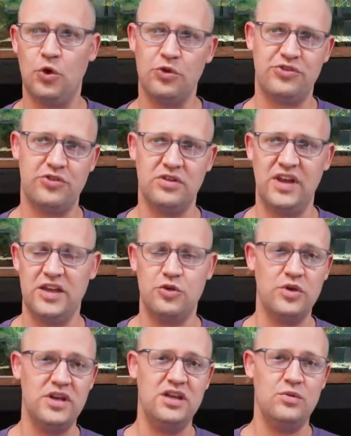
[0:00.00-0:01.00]
culture like
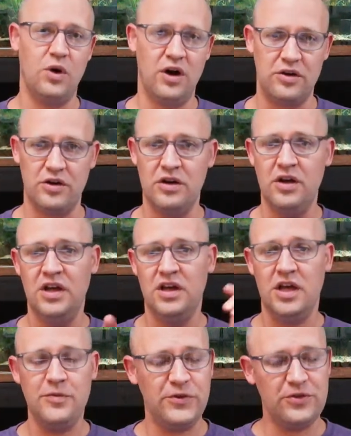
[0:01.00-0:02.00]
green water,
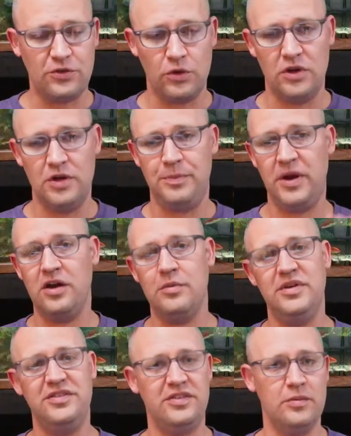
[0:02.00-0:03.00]
infusoria,
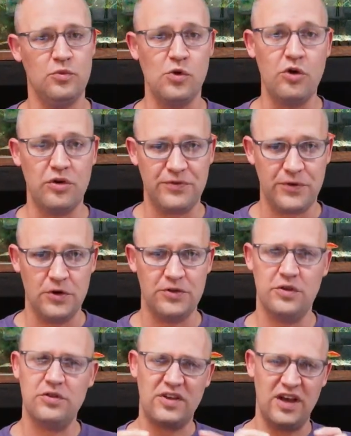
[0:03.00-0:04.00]
paramecium,
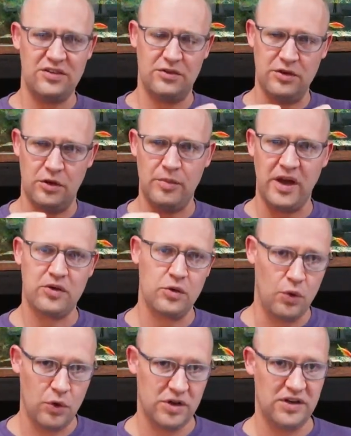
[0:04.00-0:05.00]
rotifers, those kinds of little
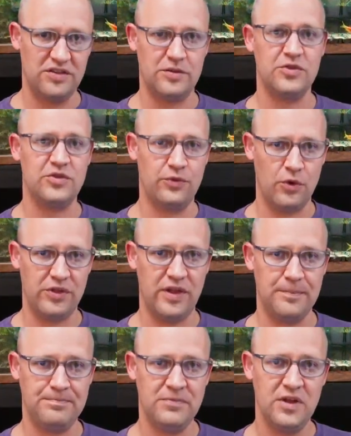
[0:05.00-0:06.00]
microorganisms for
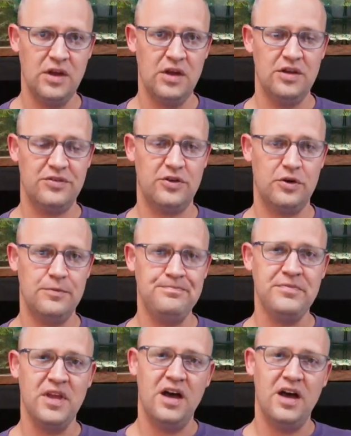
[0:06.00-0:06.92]
them. So